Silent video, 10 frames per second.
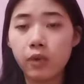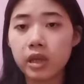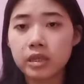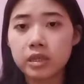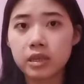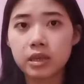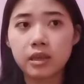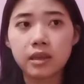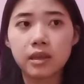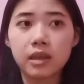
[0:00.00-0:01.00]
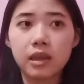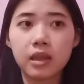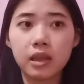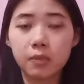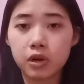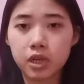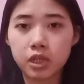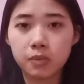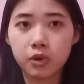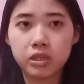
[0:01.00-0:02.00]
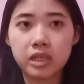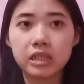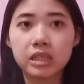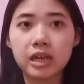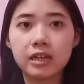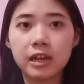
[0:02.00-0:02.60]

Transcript: once in the production process.